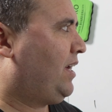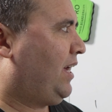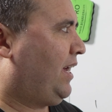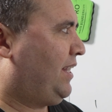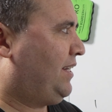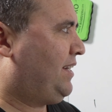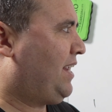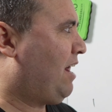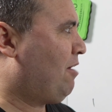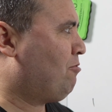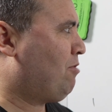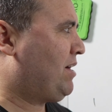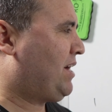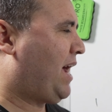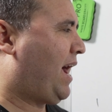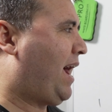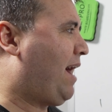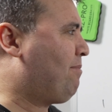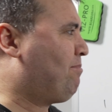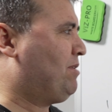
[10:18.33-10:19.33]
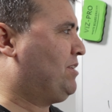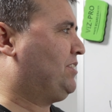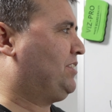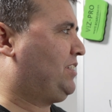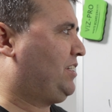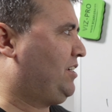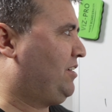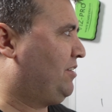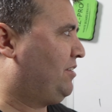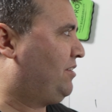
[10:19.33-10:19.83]
And now what happens
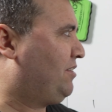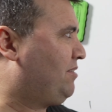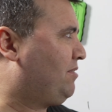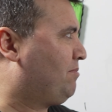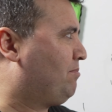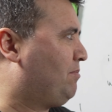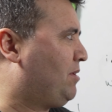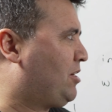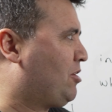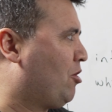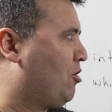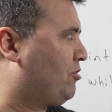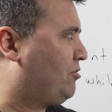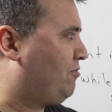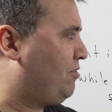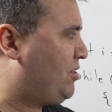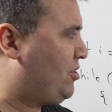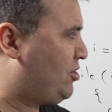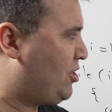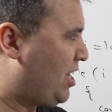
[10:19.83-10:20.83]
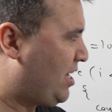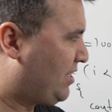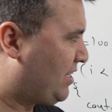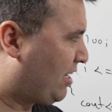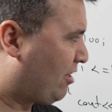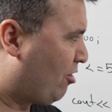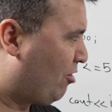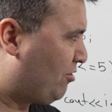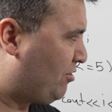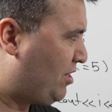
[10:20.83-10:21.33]
here, because we check the
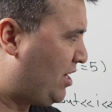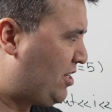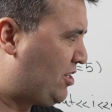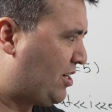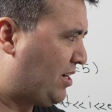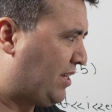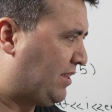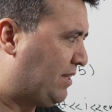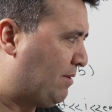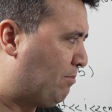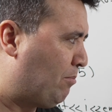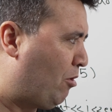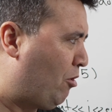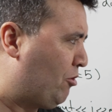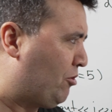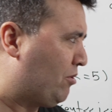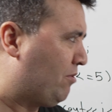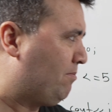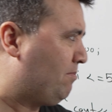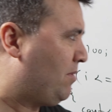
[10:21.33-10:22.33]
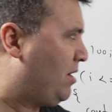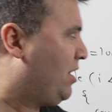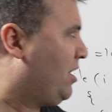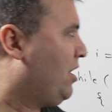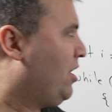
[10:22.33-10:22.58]
condition at the bottom,